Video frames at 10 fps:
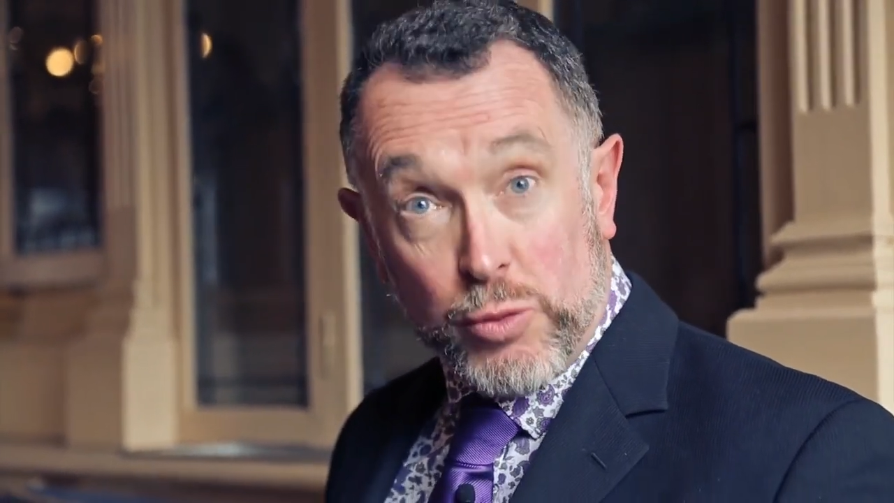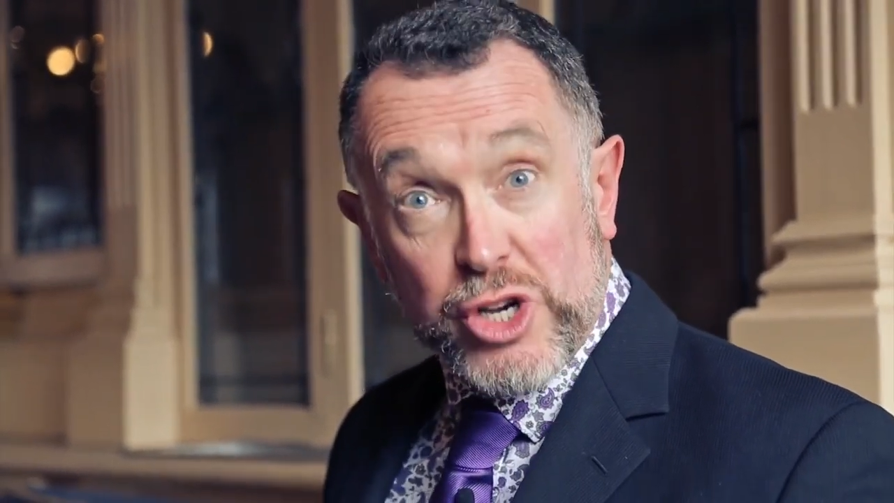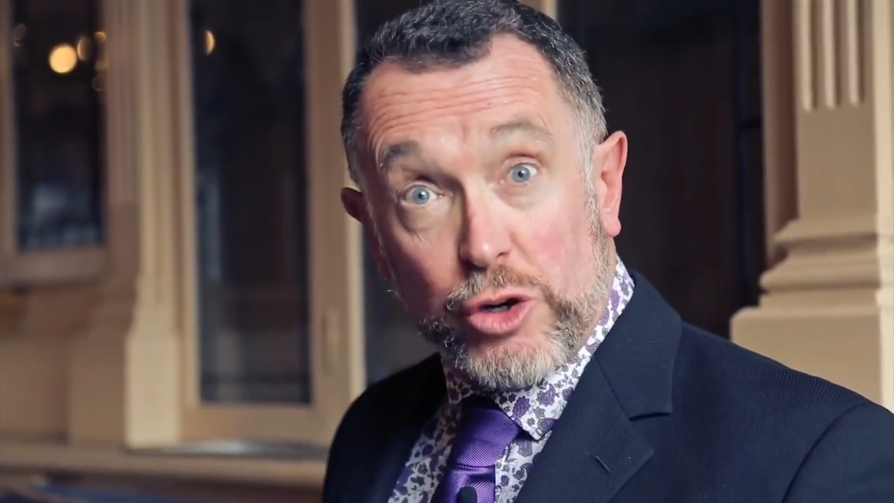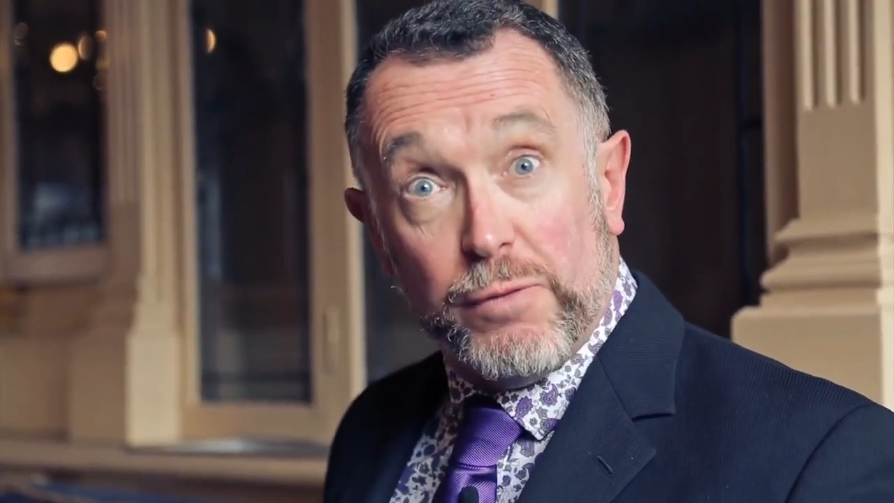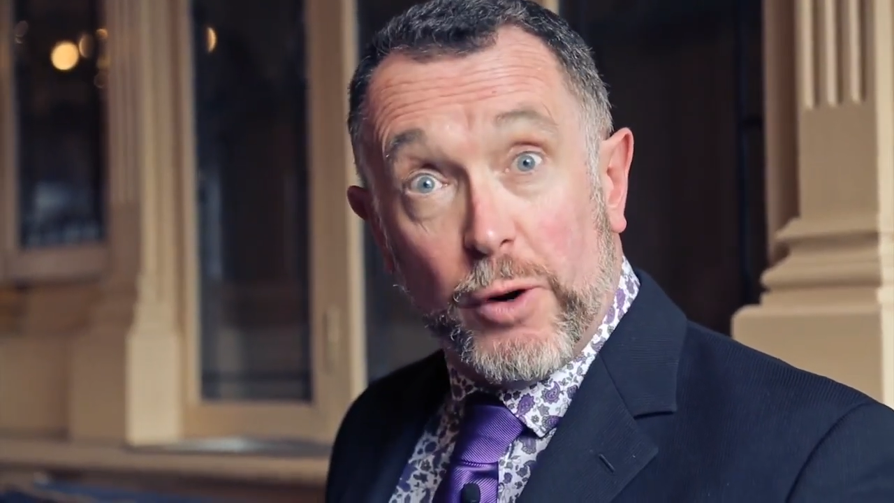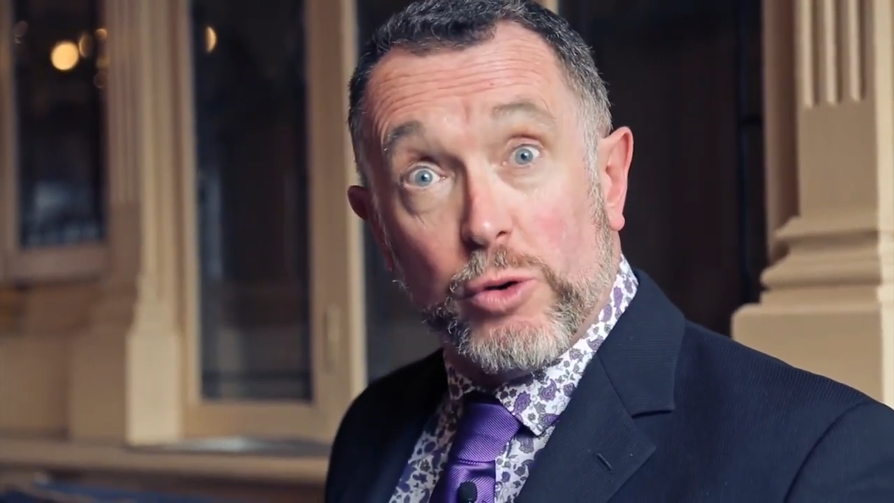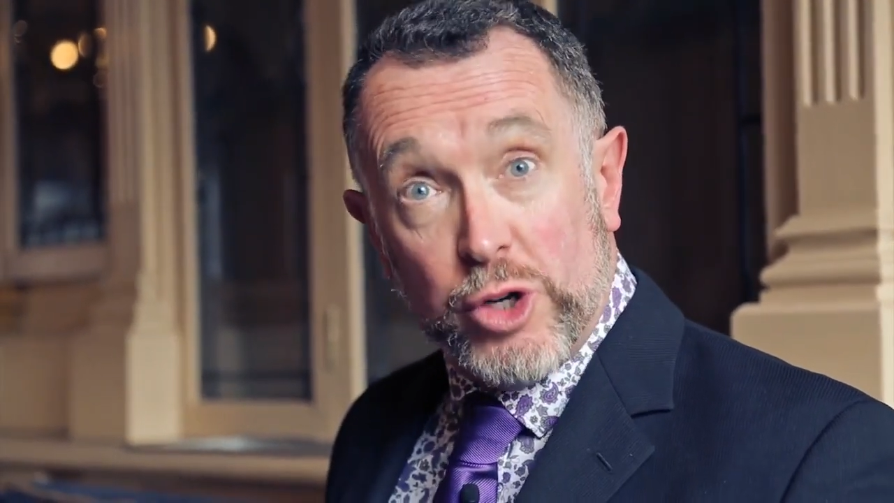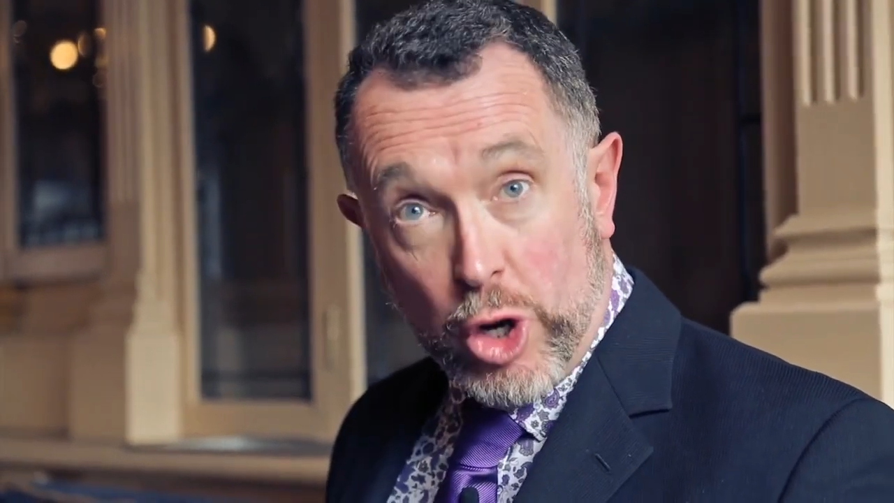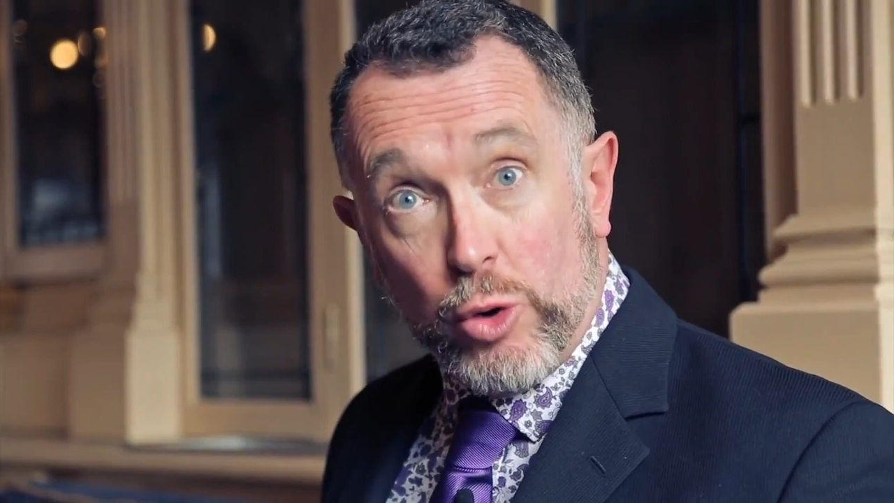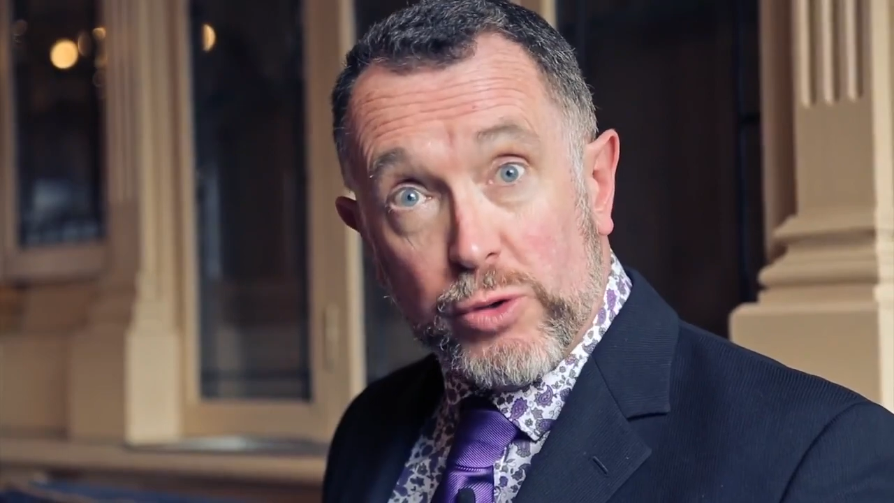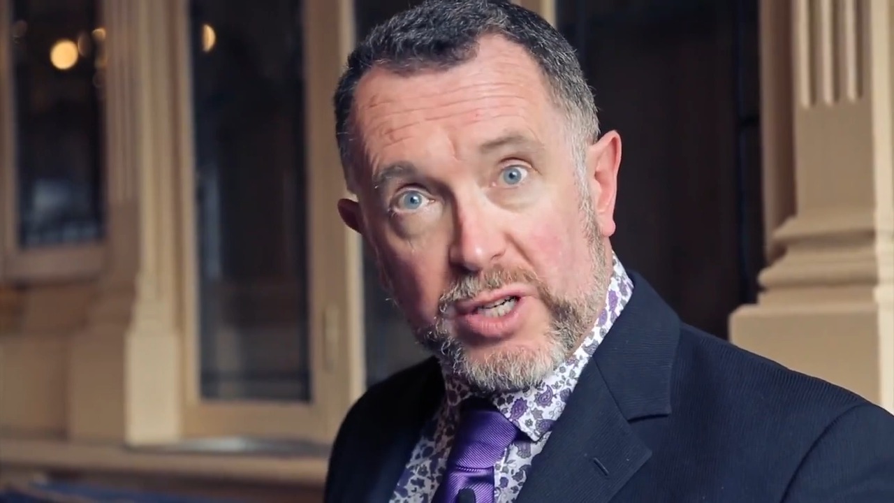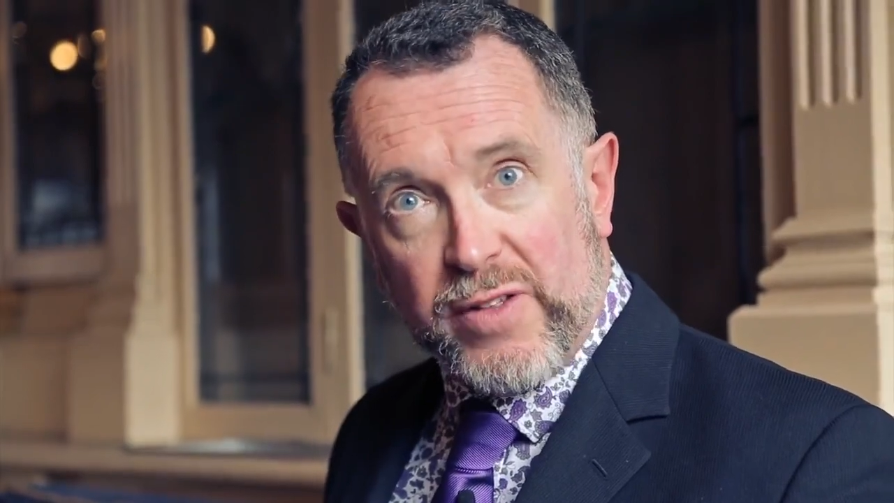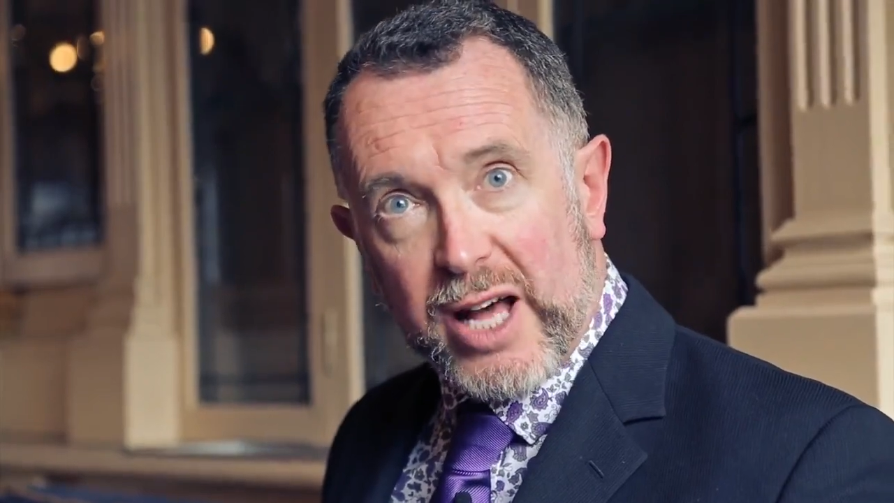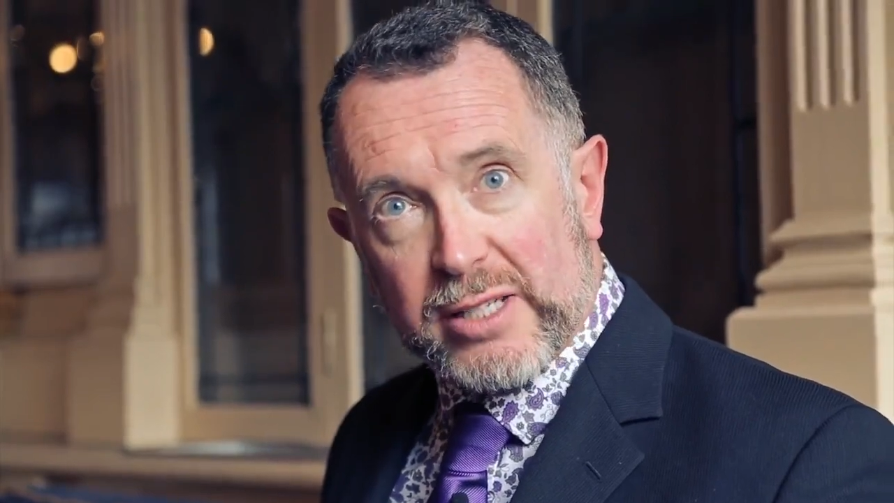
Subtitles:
we should vote no to